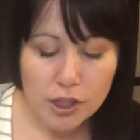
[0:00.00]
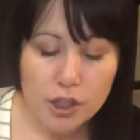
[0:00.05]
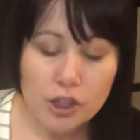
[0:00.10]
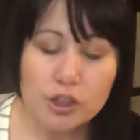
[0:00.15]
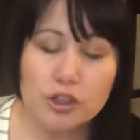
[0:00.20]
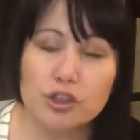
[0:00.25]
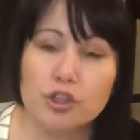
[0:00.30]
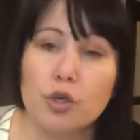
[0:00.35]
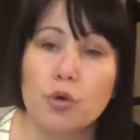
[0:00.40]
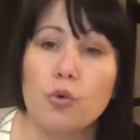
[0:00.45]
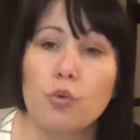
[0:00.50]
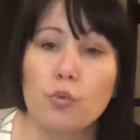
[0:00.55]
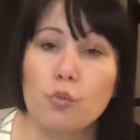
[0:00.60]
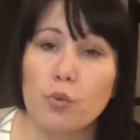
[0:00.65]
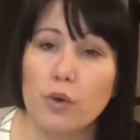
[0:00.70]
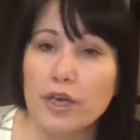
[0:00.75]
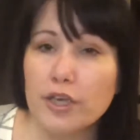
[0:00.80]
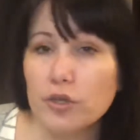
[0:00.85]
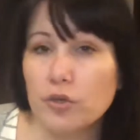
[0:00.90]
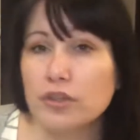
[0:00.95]
So
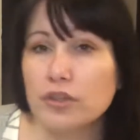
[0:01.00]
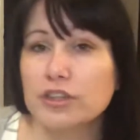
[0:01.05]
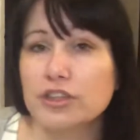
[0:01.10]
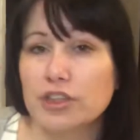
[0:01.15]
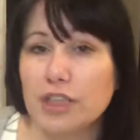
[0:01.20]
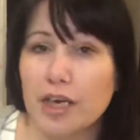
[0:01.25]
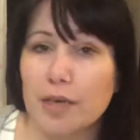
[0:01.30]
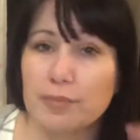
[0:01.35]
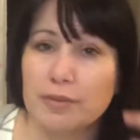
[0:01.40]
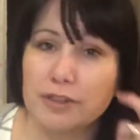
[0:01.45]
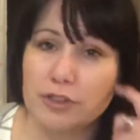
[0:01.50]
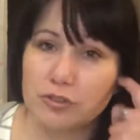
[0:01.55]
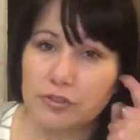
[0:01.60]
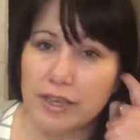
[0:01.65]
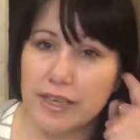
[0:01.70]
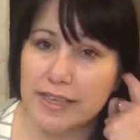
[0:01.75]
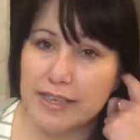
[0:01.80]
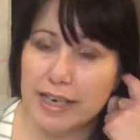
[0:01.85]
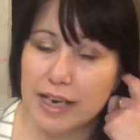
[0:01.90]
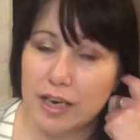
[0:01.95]
what your job is
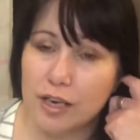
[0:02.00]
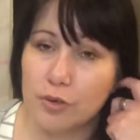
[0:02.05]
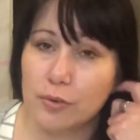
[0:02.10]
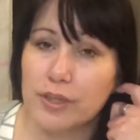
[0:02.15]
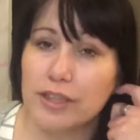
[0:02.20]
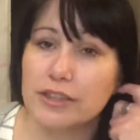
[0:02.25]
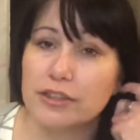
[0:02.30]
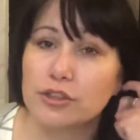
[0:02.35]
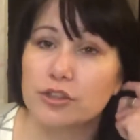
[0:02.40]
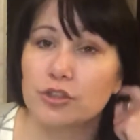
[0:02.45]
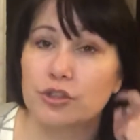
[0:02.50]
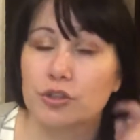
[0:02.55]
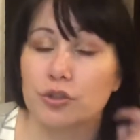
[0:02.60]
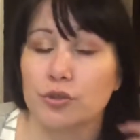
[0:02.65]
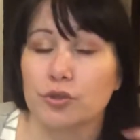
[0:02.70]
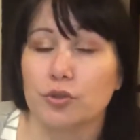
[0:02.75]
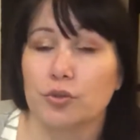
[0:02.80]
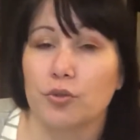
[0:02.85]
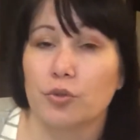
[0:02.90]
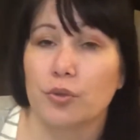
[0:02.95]
right now is
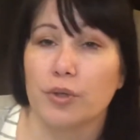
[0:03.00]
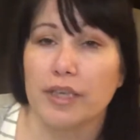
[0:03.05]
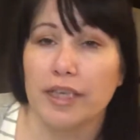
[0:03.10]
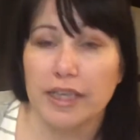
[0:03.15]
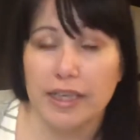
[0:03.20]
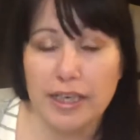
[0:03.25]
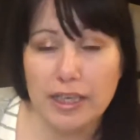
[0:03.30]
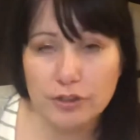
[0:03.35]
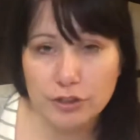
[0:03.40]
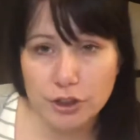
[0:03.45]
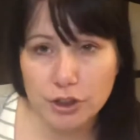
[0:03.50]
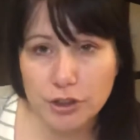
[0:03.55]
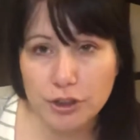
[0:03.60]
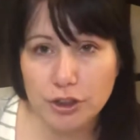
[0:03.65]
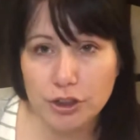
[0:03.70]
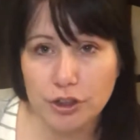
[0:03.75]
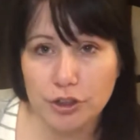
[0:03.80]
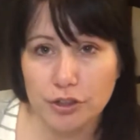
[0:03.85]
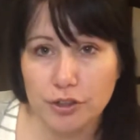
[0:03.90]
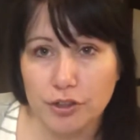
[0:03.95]
to get out your
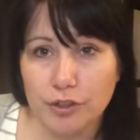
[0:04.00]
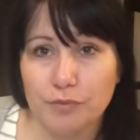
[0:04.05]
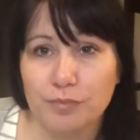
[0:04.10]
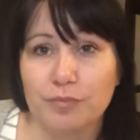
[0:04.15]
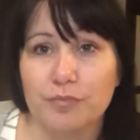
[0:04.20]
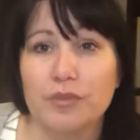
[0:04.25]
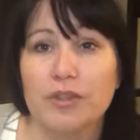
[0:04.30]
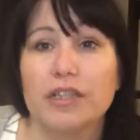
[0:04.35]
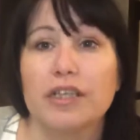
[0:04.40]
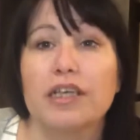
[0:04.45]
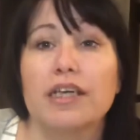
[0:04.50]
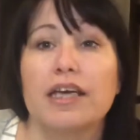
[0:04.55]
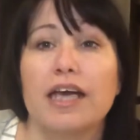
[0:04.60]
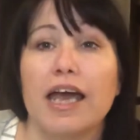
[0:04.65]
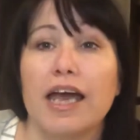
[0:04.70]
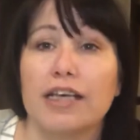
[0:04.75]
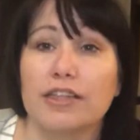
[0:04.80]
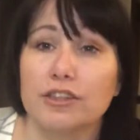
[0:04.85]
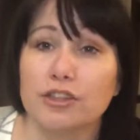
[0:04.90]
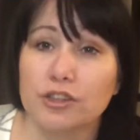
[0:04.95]
journal
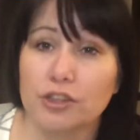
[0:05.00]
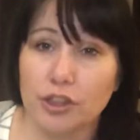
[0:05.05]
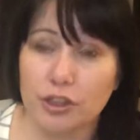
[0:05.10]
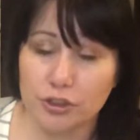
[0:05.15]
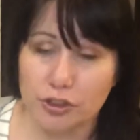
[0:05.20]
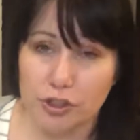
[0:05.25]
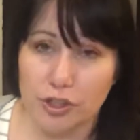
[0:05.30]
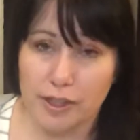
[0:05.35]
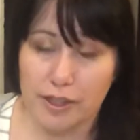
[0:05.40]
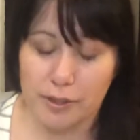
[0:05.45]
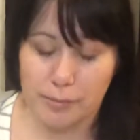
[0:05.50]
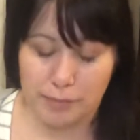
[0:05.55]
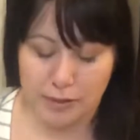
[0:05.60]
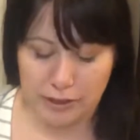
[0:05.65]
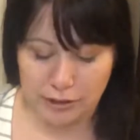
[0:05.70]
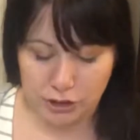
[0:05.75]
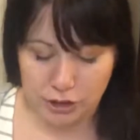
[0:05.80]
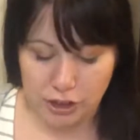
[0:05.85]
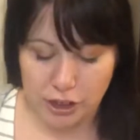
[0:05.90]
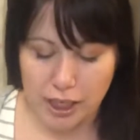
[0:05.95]
and start drawing a
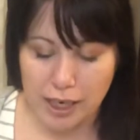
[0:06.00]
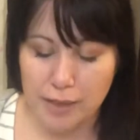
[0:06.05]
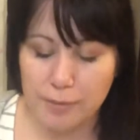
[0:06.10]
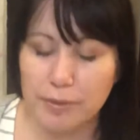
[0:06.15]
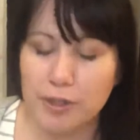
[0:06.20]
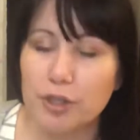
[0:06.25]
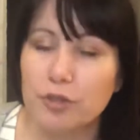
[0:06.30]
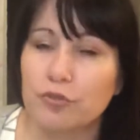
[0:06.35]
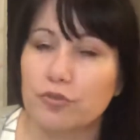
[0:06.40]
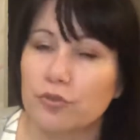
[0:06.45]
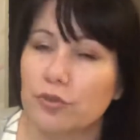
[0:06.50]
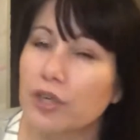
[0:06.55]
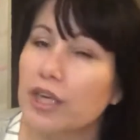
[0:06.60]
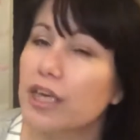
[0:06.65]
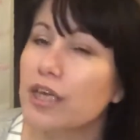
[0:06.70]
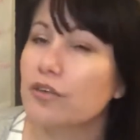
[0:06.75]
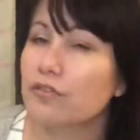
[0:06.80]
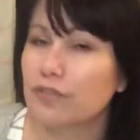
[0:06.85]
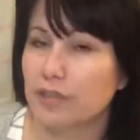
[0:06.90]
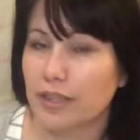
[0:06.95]
picture. I'm going to
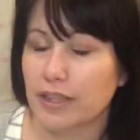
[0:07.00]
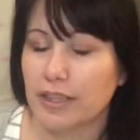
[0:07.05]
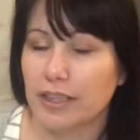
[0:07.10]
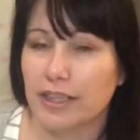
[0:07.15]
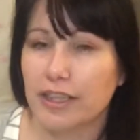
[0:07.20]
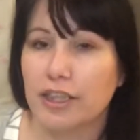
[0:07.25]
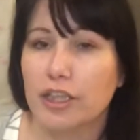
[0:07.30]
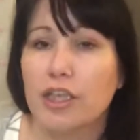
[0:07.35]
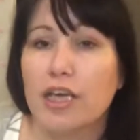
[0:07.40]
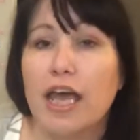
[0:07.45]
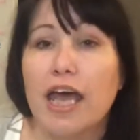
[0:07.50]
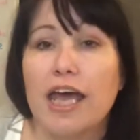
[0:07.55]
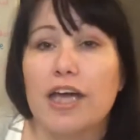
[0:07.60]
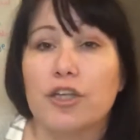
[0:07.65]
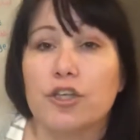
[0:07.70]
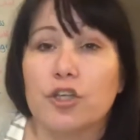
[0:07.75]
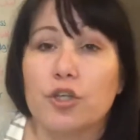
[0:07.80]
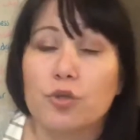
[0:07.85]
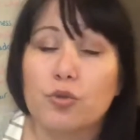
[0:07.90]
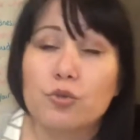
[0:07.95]
reread it,
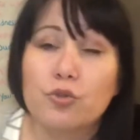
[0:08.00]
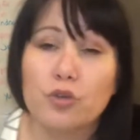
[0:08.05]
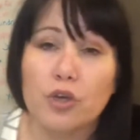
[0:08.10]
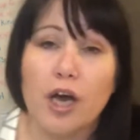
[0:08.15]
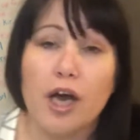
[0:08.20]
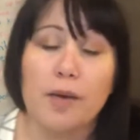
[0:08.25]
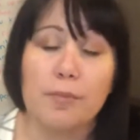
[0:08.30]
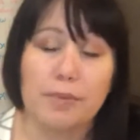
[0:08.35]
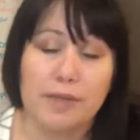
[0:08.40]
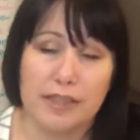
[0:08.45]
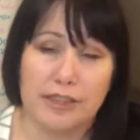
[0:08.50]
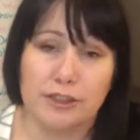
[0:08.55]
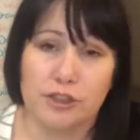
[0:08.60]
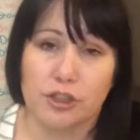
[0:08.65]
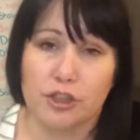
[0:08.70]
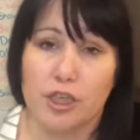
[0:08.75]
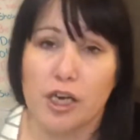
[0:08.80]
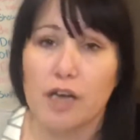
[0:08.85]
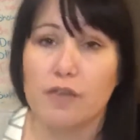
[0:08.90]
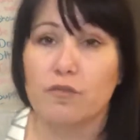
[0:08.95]
and you draw a
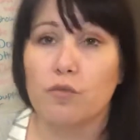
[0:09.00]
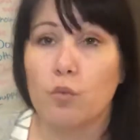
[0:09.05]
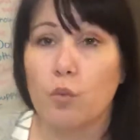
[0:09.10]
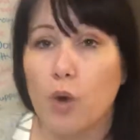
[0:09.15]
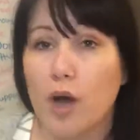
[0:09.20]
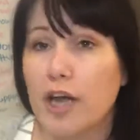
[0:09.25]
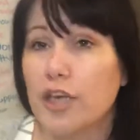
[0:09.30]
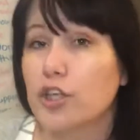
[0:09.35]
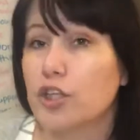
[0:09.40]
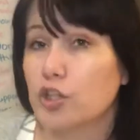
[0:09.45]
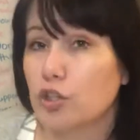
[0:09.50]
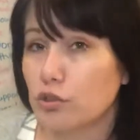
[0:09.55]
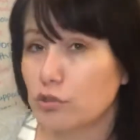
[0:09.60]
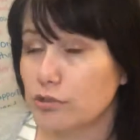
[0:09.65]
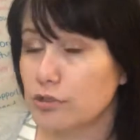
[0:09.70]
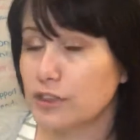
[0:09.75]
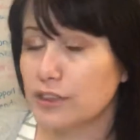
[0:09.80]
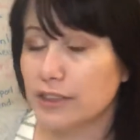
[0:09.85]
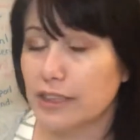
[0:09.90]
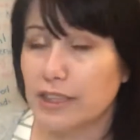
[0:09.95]
picture of what you
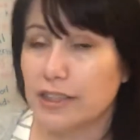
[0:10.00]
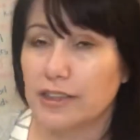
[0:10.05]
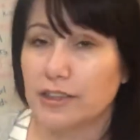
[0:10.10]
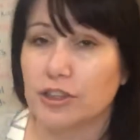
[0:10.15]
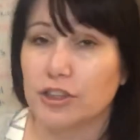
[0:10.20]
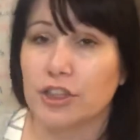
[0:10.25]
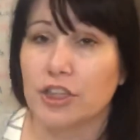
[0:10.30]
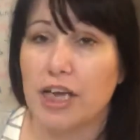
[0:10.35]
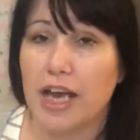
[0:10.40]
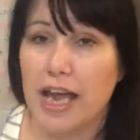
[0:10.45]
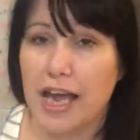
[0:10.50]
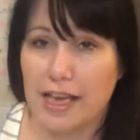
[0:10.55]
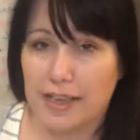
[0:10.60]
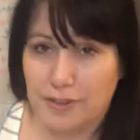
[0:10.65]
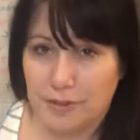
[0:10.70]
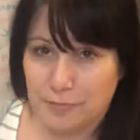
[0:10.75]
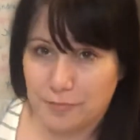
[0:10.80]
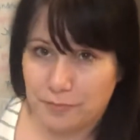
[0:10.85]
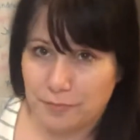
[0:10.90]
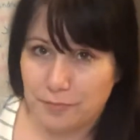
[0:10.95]
see in your head.
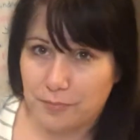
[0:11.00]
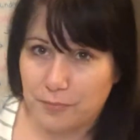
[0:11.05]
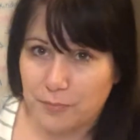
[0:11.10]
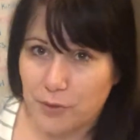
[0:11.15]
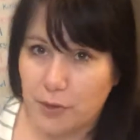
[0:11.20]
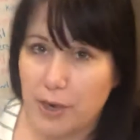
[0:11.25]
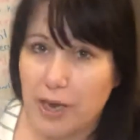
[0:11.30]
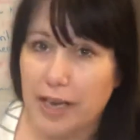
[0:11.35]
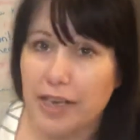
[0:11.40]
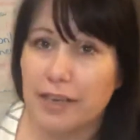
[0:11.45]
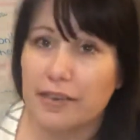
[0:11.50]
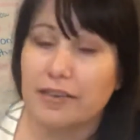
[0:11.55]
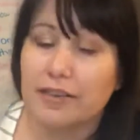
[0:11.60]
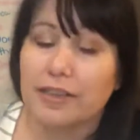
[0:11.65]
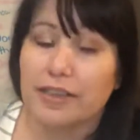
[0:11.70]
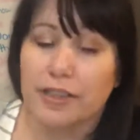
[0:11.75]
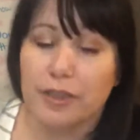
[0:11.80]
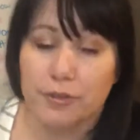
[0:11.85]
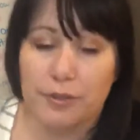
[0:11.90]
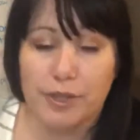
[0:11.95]
Okay,
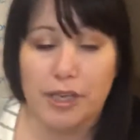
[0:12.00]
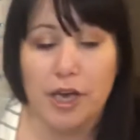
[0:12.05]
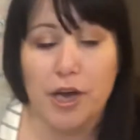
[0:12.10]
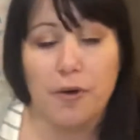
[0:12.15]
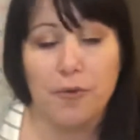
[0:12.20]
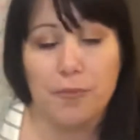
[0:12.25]
here we go.